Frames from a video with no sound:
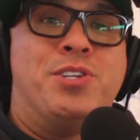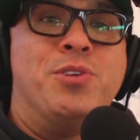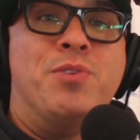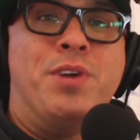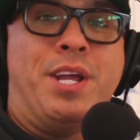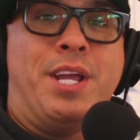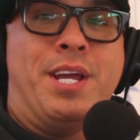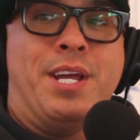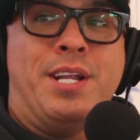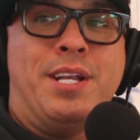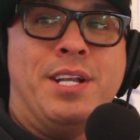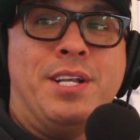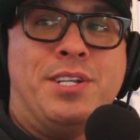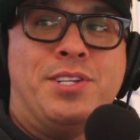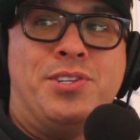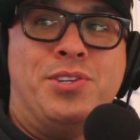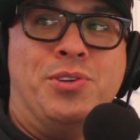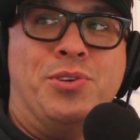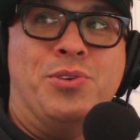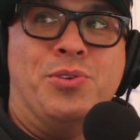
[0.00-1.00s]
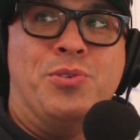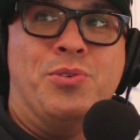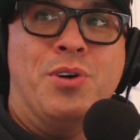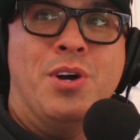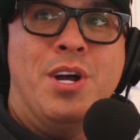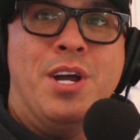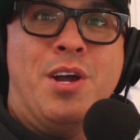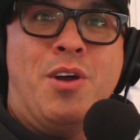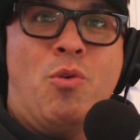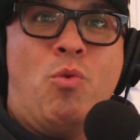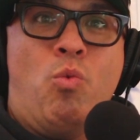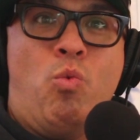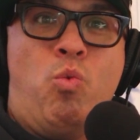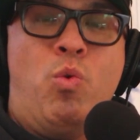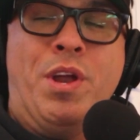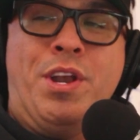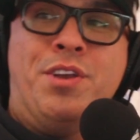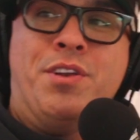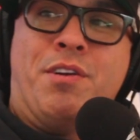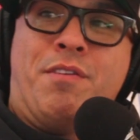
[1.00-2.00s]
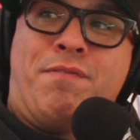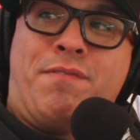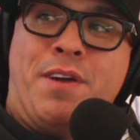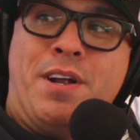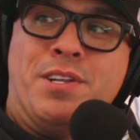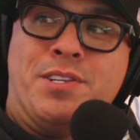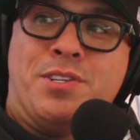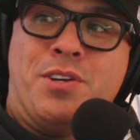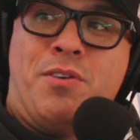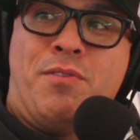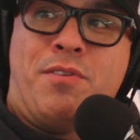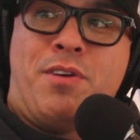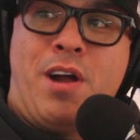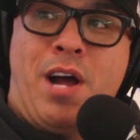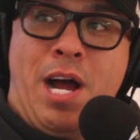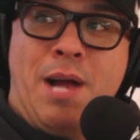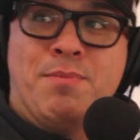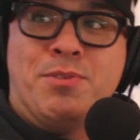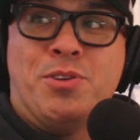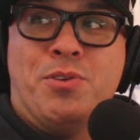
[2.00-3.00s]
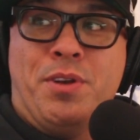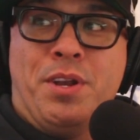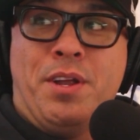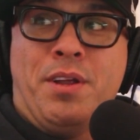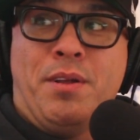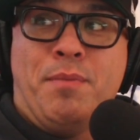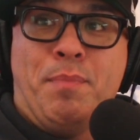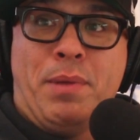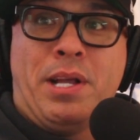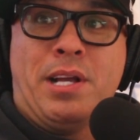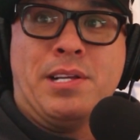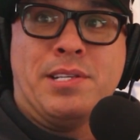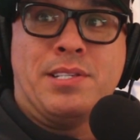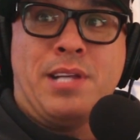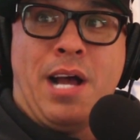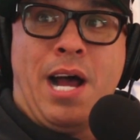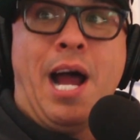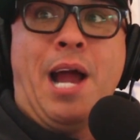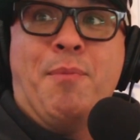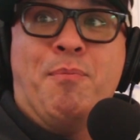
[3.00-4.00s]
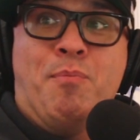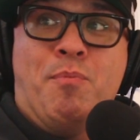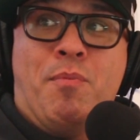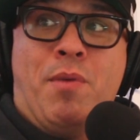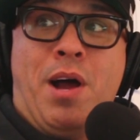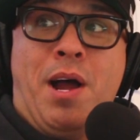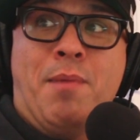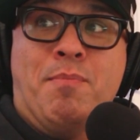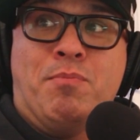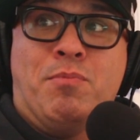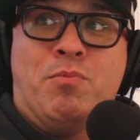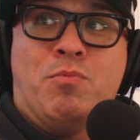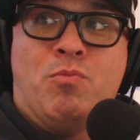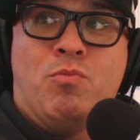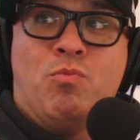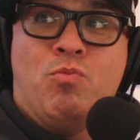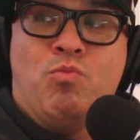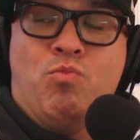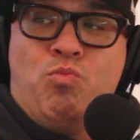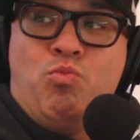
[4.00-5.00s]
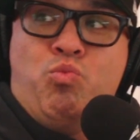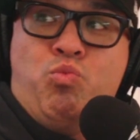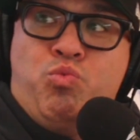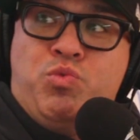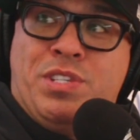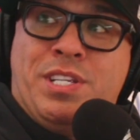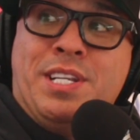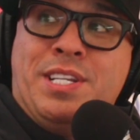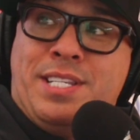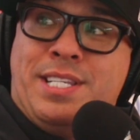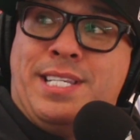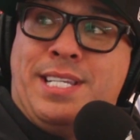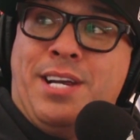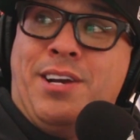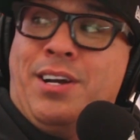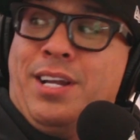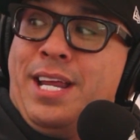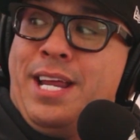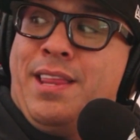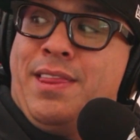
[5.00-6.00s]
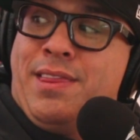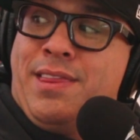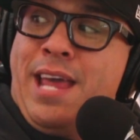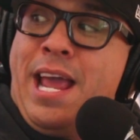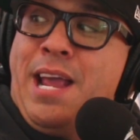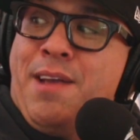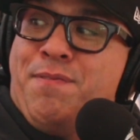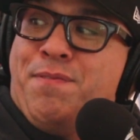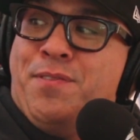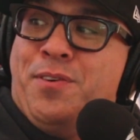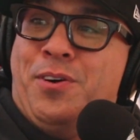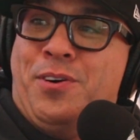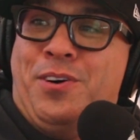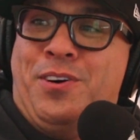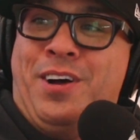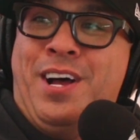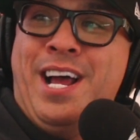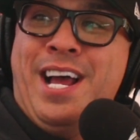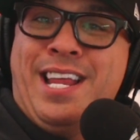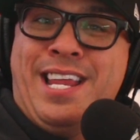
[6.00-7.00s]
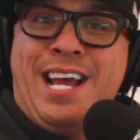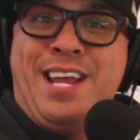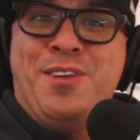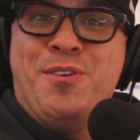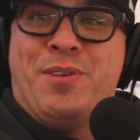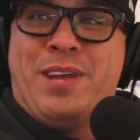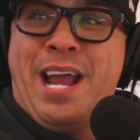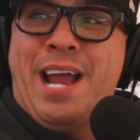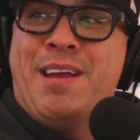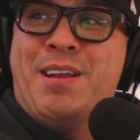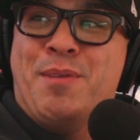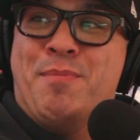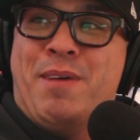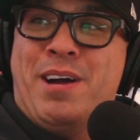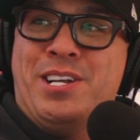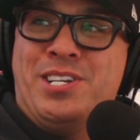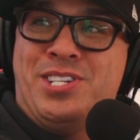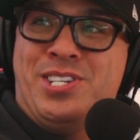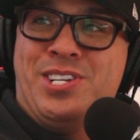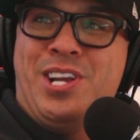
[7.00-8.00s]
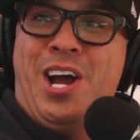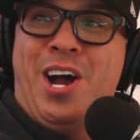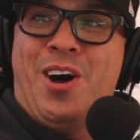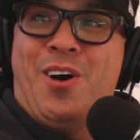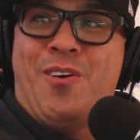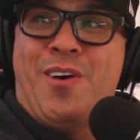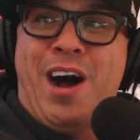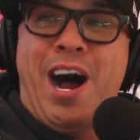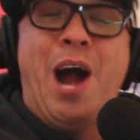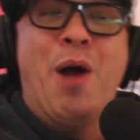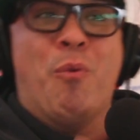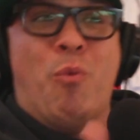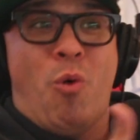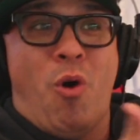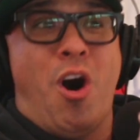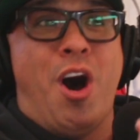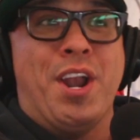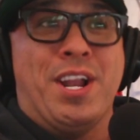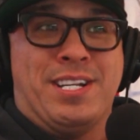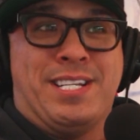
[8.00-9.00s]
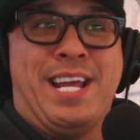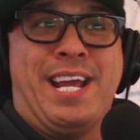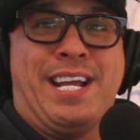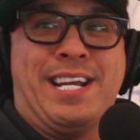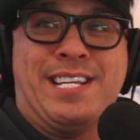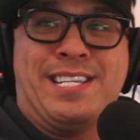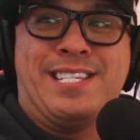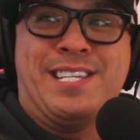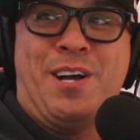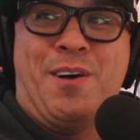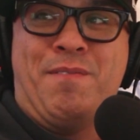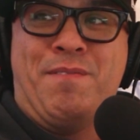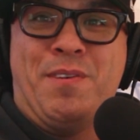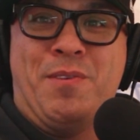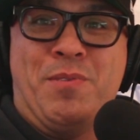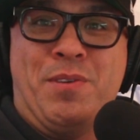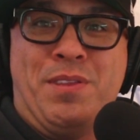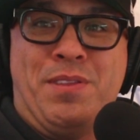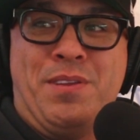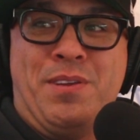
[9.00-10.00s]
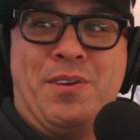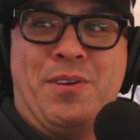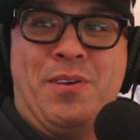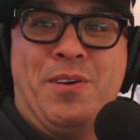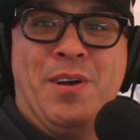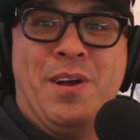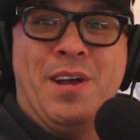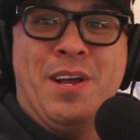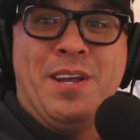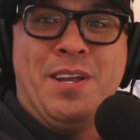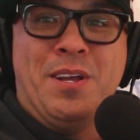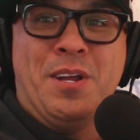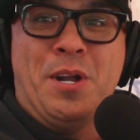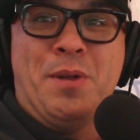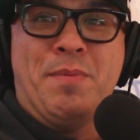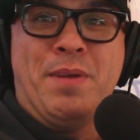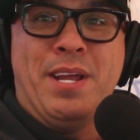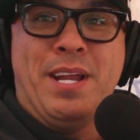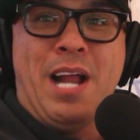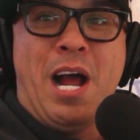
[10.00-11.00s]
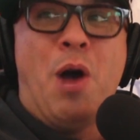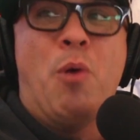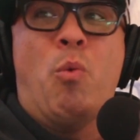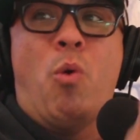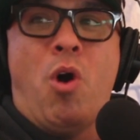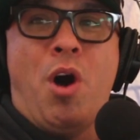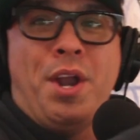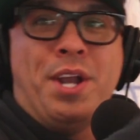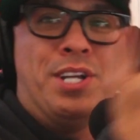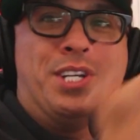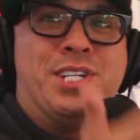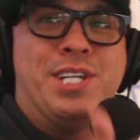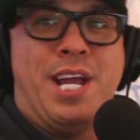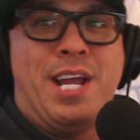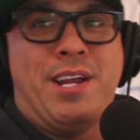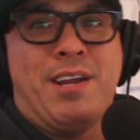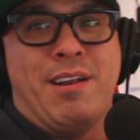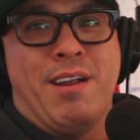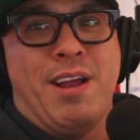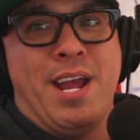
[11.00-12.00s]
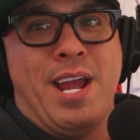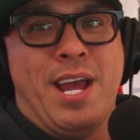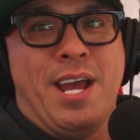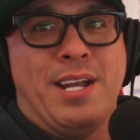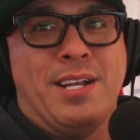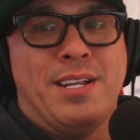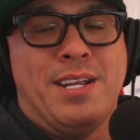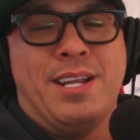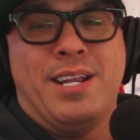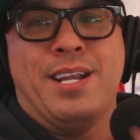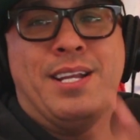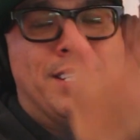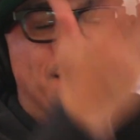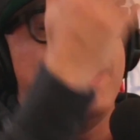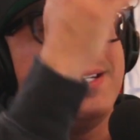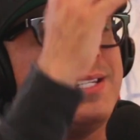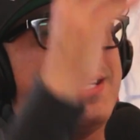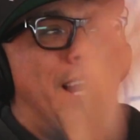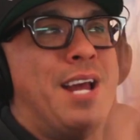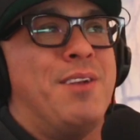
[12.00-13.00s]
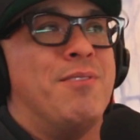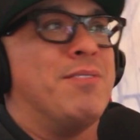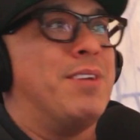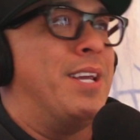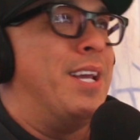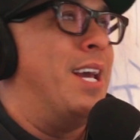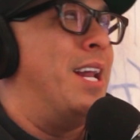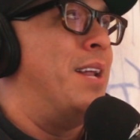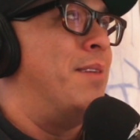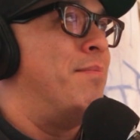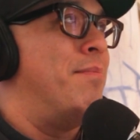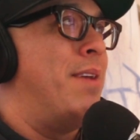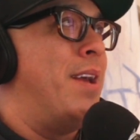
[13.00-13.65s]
not doing it to win your friends over. I'm doing it because I'm sincerely thankful that you came to my show. I want to take a selfie with you. You know what I mean? I want to shake your hand. And it's just, I don't get